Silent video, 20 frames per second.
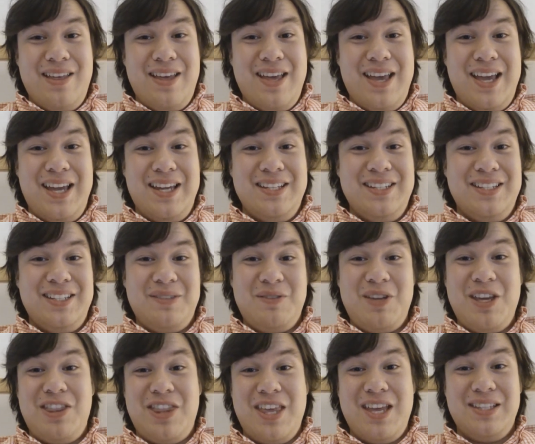And
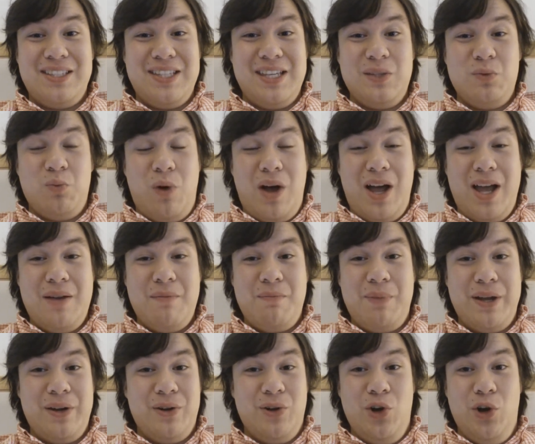he thinks he's won,
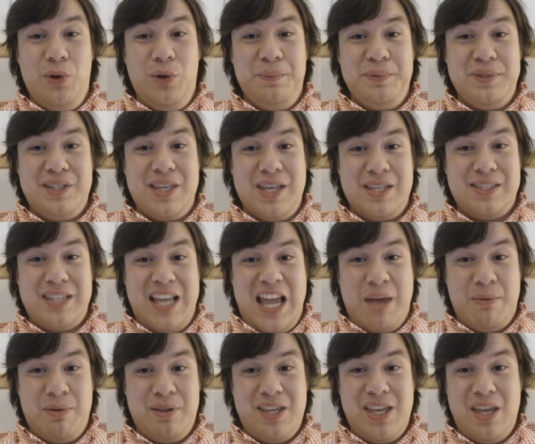but oops, the
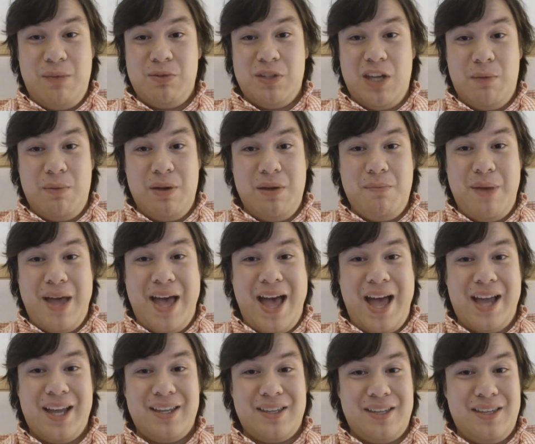salmon keeps coming
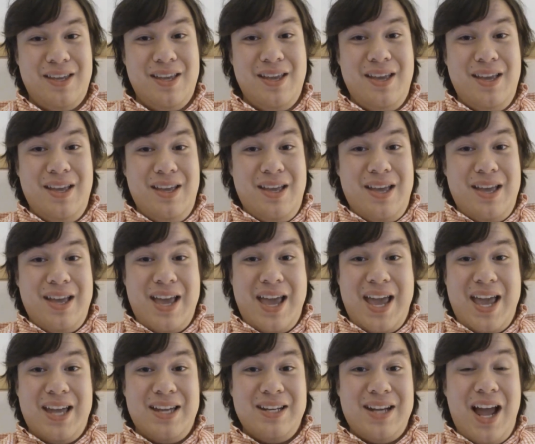back.
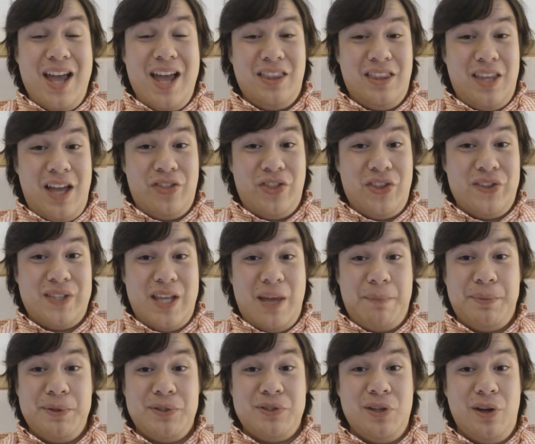And I thought this
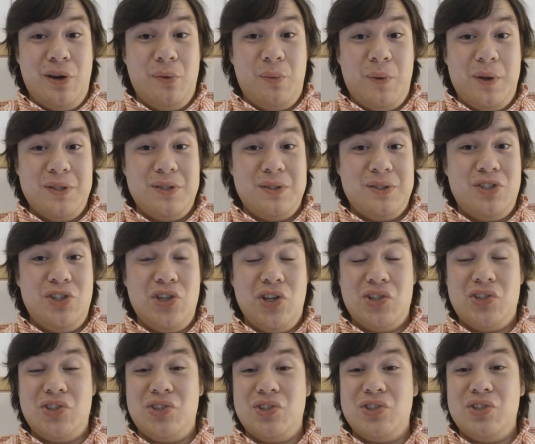episode was
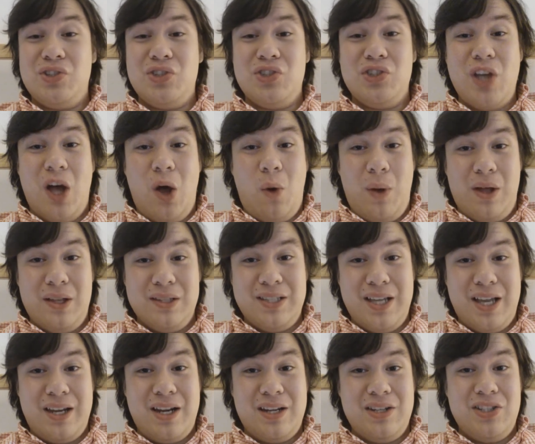just so well
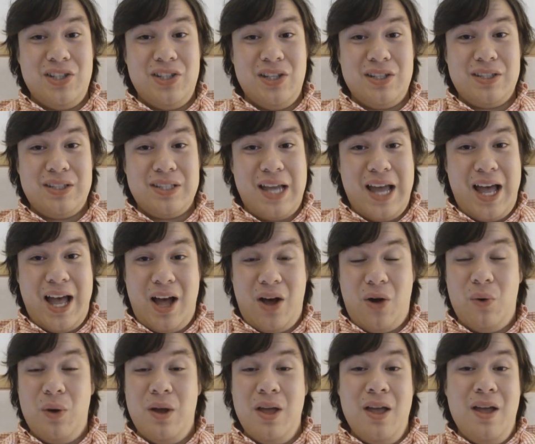done and just
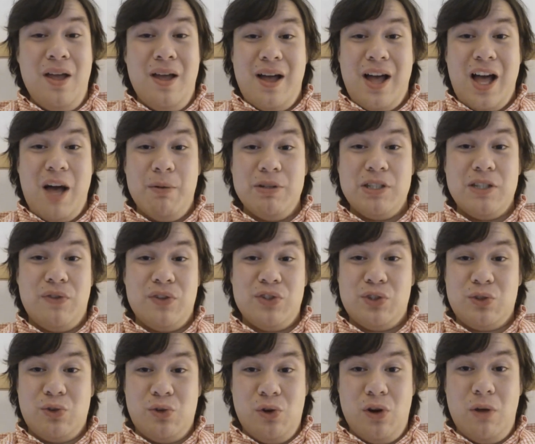how how much of a
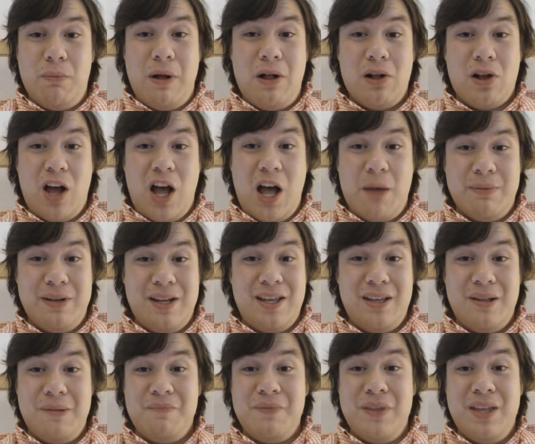screwball
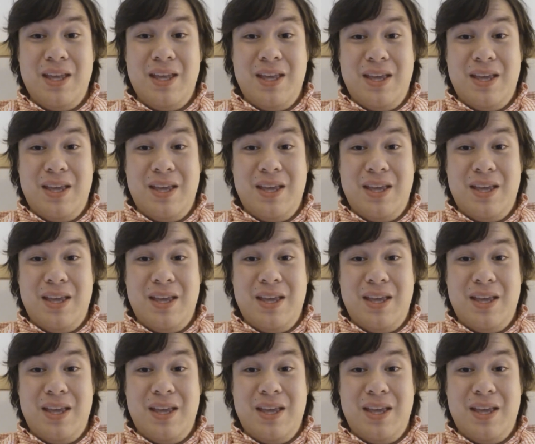comedy